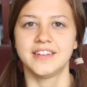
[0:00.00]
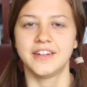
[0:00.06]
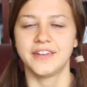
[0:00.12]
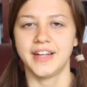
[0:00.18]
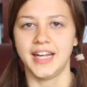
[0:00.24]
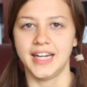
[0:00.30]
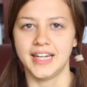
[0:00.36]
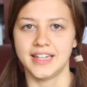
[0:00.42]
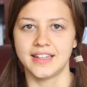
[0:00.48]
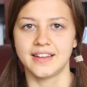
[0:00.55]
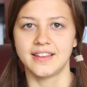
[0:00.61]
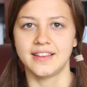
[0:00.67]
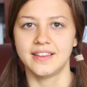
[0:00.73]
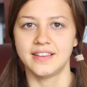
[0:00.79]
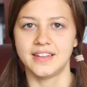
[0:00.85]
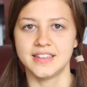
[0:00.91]
Okay,
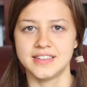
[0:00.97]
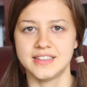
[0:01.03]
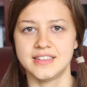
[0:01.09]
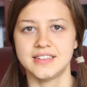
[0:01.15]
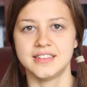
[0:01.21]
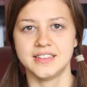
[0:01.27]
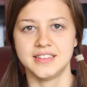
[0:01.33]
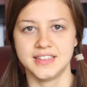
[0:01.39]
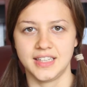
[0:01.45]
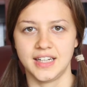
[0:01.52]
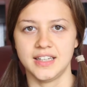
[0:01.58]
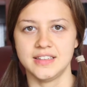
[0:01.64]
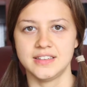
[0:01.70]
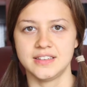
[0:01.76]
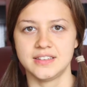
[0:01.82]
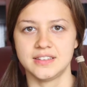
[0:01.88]
this is a
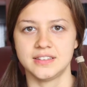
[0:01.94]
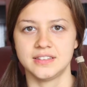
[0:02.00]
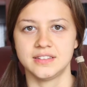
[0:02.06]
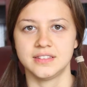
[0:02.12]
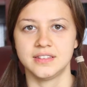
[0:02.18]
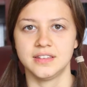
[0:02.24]
test.